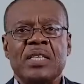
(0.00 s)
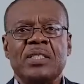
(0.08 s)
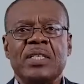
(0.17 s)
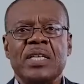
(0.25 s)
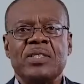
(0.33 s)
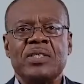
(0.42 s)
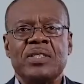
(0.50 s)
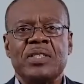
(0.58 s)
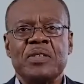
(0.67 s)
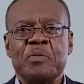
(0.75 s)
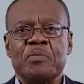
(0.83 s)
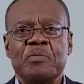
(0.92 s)

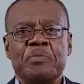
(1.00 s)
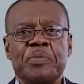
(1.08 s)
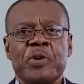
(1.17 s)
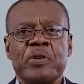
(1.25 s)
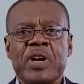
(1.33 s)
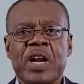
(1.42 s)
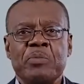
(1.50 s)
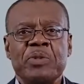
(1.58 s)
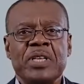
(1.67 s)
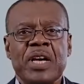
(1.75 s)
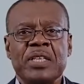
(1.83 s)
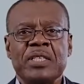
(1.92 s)
ACET's
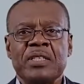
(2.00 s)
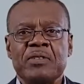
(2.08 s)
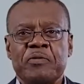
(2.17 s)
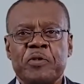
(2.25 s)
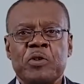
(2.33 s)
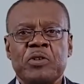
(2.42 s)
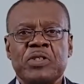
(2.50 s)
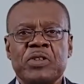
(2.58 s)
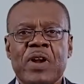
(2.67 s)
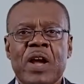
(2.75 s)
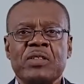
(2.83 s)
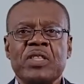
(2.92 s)
programs are
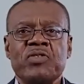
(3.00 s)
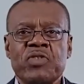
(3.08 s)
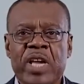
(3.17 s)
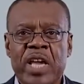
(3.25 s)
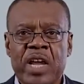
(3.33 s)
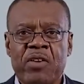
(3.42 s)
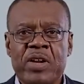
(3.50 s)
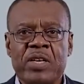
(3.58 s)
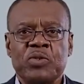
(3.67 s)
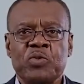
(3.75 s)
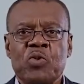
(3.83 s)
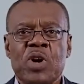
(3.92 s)
focused around three
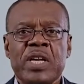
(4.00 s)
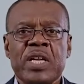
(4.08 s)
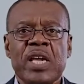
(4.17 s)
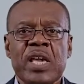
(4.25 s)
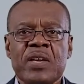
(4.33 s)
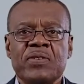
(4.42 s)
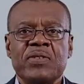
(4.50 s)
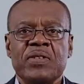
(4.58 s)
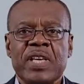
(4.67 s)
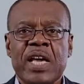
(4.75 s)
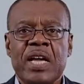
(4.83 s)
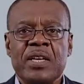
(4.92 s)
areas. One is
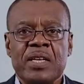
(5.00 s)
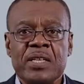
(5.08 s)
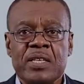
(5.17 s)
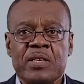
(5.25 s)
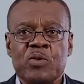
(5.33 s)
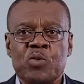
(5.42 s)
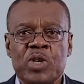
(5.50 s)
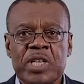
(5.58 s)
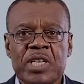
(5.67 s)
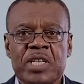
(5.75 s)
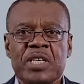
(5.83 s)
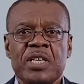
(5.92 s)
the analytical
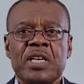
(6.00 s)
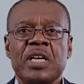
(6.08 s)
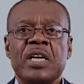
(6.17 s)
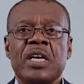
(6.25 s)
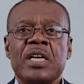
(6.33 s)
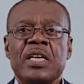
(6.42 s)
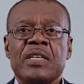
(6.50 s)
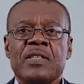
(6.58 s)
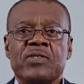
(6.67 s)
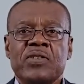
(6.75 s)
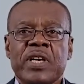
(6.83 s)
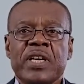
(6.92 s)
work.
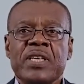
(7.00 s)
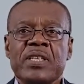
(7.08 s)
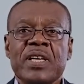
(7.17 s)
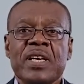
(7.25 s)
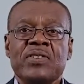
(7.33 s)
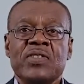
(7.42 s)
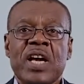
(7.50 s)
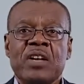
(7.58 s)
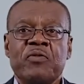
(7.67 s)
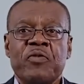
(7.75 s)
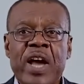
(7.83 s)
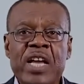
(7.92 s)
The second is the
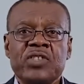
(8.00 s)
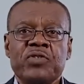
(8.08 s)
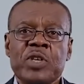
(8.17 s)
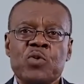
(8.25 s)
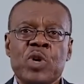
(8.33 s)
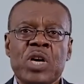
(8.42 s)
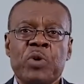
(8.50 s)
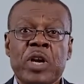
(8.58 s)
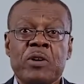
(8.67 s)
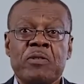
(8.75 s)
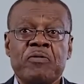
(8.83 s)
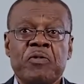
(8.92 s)
advisory, where
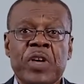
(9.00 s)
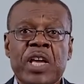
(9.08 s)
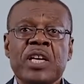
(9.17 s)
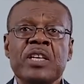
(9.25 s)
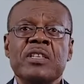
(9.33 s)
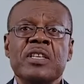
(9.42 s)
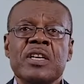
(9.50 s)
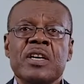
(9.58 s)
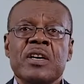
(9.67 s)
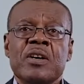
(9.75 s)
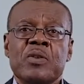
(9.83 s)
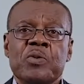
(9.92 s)
we convene,
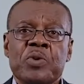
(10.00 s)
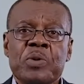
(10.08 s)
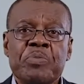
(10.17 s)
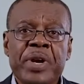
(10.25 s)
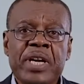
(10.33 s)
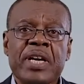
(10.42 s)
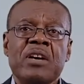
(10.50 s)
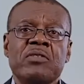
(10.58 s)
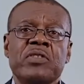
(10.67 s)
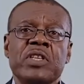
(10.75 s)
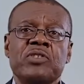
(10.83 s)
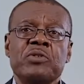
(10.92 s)
we bring
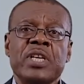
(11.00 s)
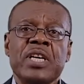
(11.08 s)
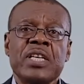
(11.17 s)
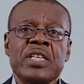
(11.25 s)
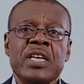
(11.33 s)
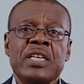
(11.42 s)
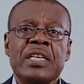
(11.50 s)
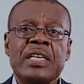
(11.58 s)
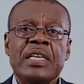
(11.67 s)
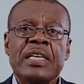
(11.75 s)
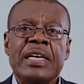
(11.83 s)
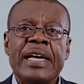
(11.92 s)
countries together.
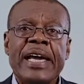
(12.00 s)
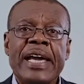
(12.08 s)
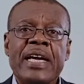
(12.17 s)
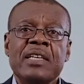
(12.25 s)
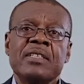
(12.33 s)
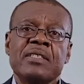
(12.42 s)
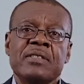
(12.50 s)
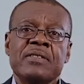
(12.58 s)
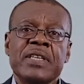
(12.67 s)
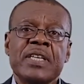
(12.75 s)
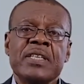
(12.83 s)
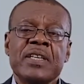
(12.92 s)
And the
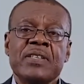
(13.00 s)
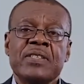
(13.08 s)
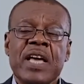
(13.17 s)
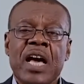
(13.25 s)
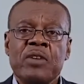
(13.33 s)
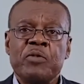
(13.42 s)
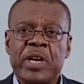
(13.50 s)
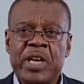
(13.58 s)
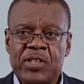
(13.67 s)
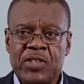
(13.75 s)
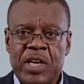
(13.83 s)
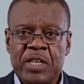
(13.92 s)
third is
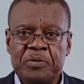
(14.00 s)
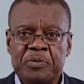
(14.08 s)
advocacy.